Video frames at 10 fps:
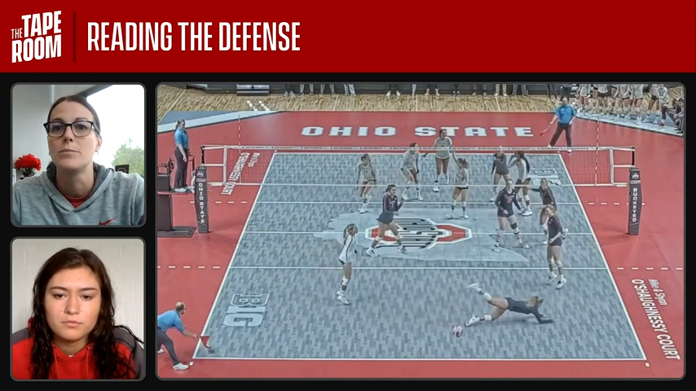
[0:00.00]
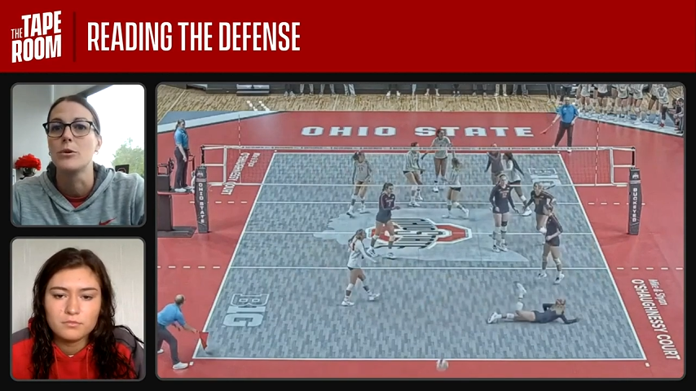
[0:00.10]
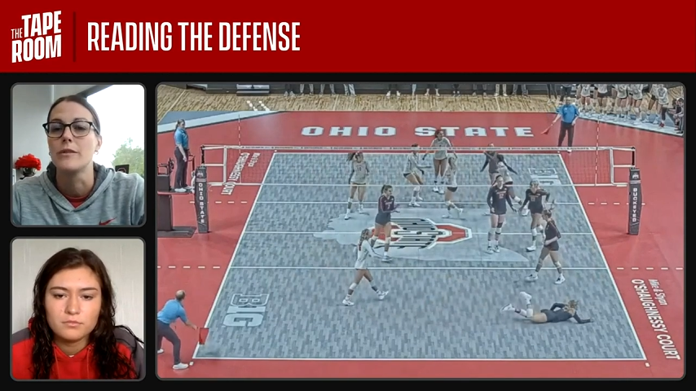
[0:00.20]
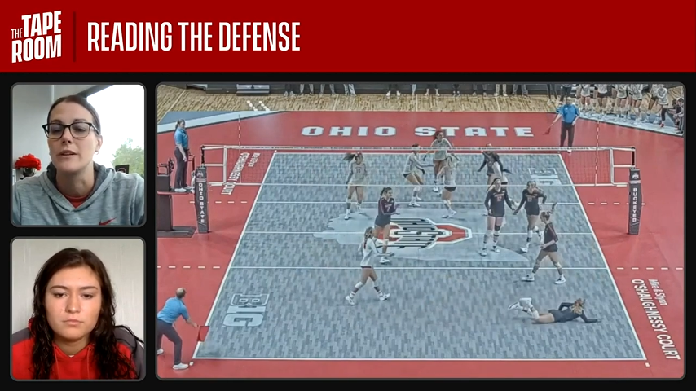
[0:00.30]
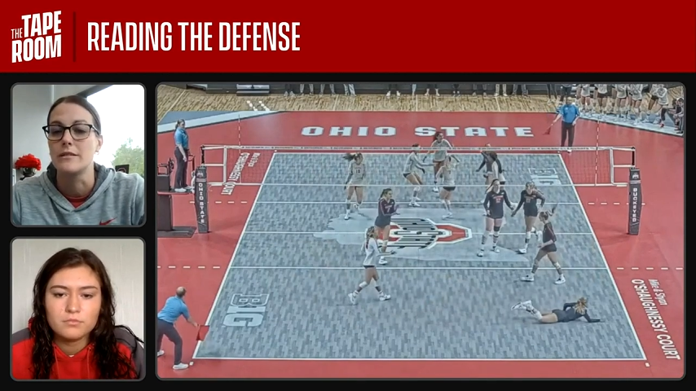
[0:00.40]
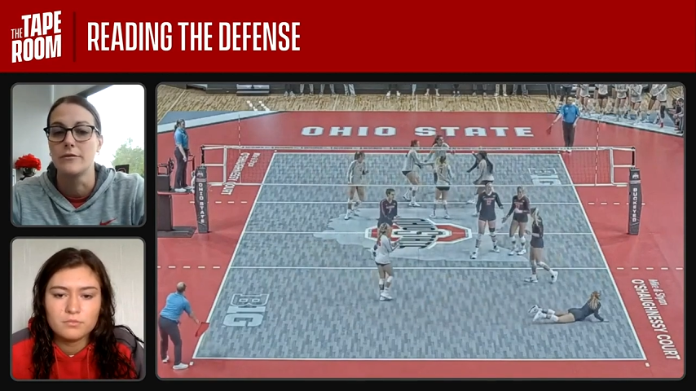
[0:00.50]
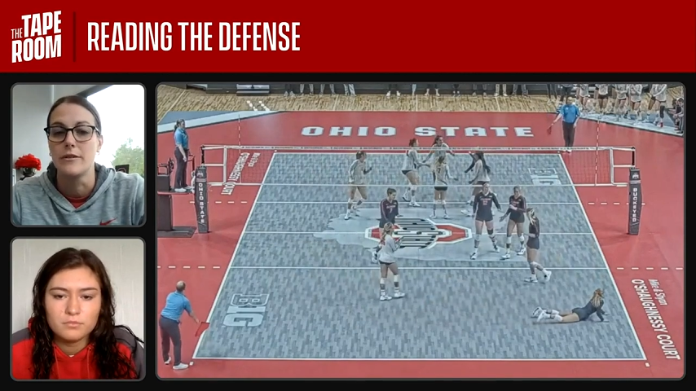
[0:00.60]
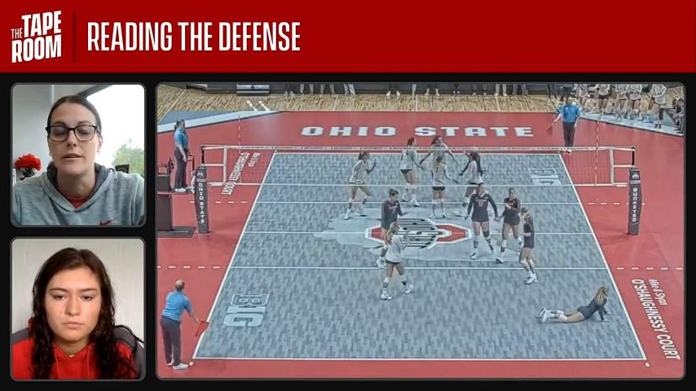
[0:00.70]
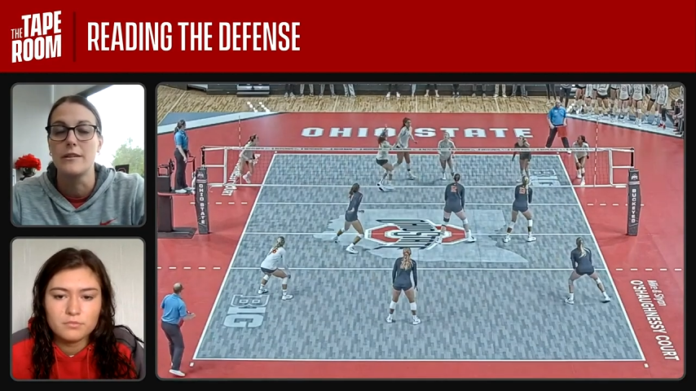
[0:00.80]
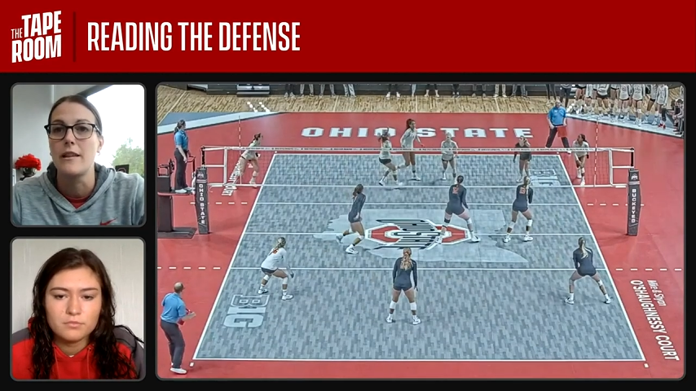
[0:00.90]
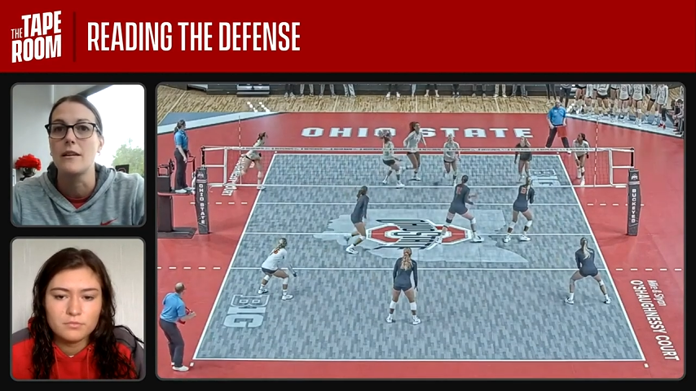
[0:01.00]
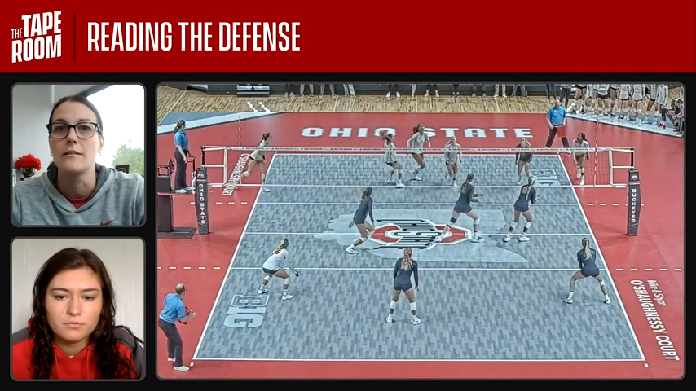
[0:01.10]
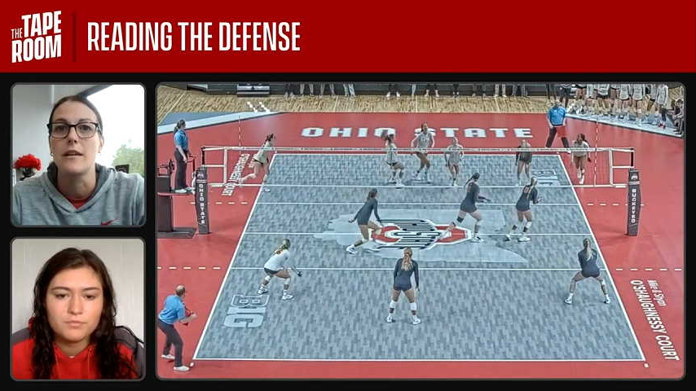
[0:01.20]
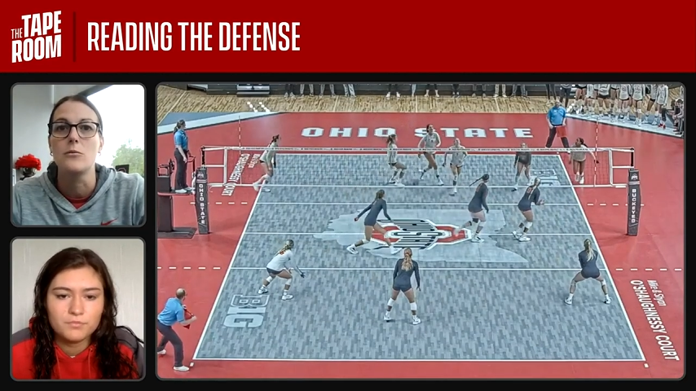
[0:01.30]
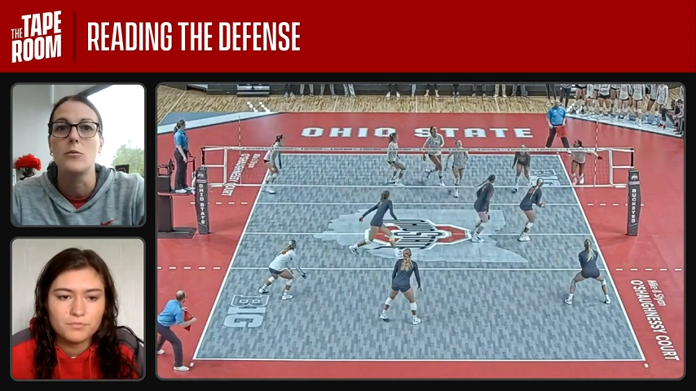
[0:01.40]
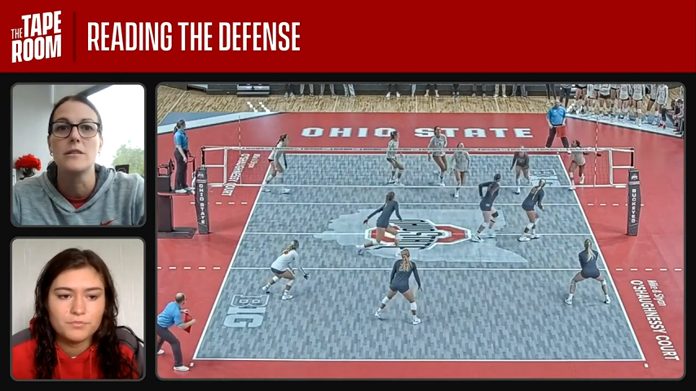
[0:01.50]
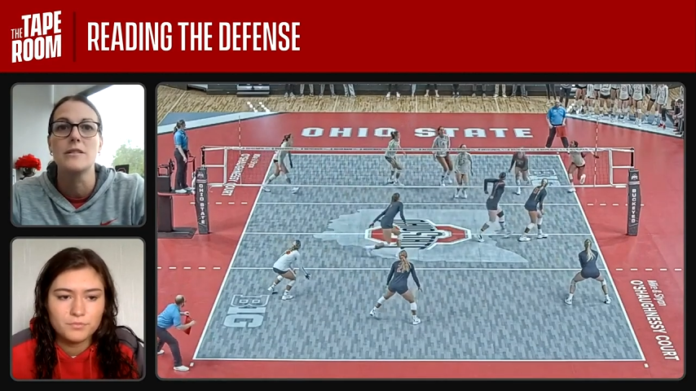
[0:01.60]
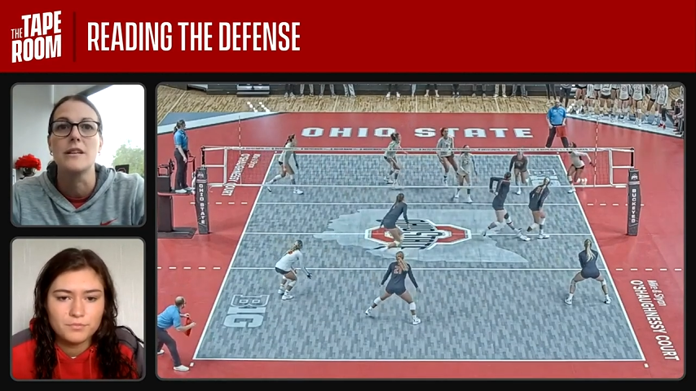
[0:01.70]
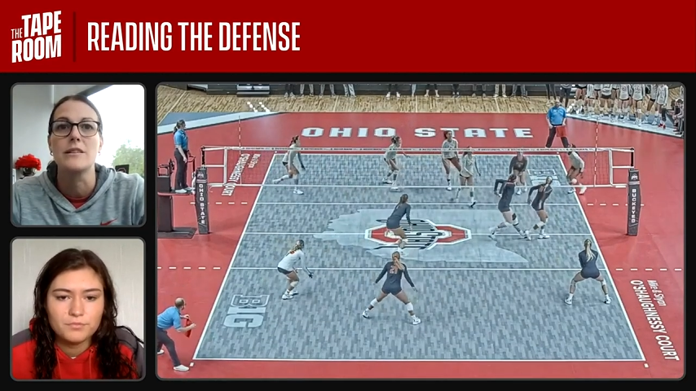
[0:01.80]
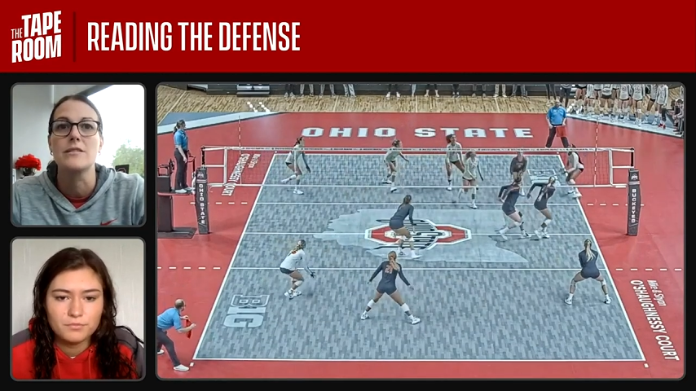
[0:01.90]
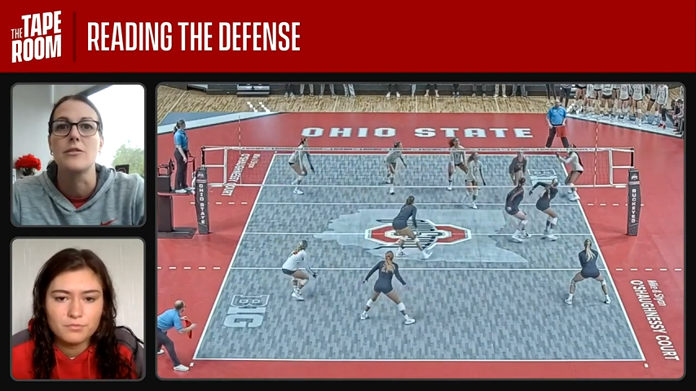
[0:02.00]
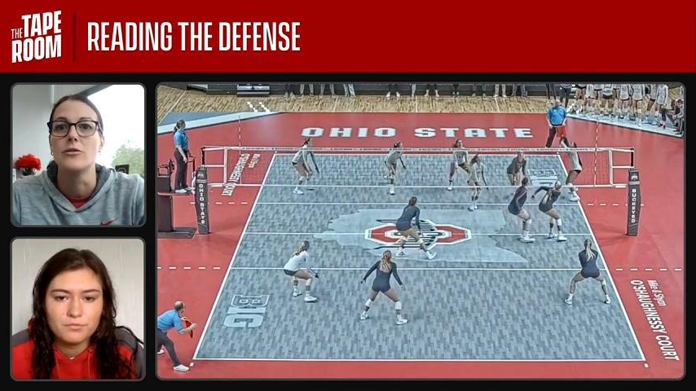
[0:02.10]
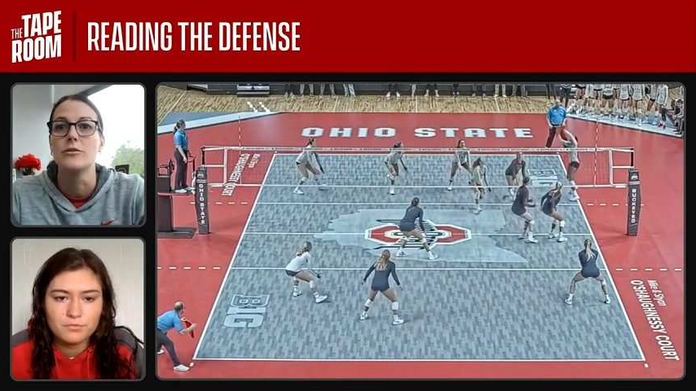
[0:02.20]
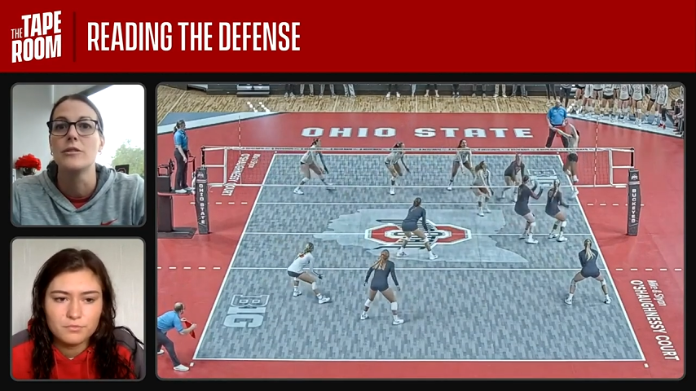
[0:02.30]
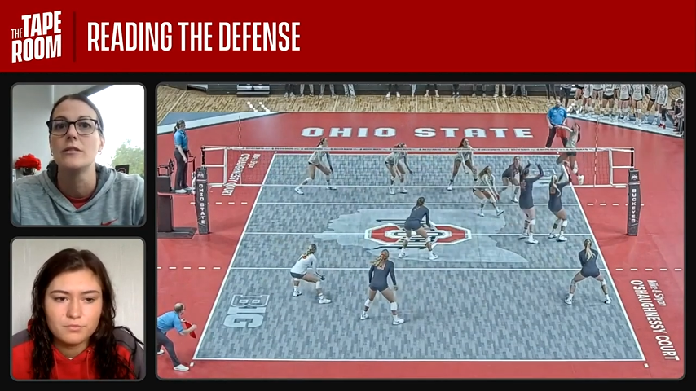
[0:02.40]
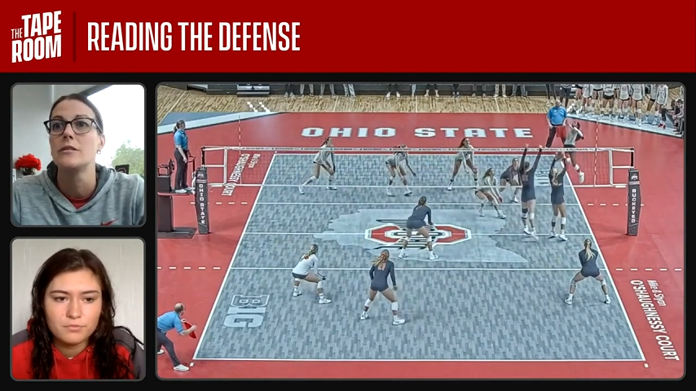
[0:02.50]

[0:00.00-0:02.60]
Speaker 1: Perfect. Right into that, that one six zone.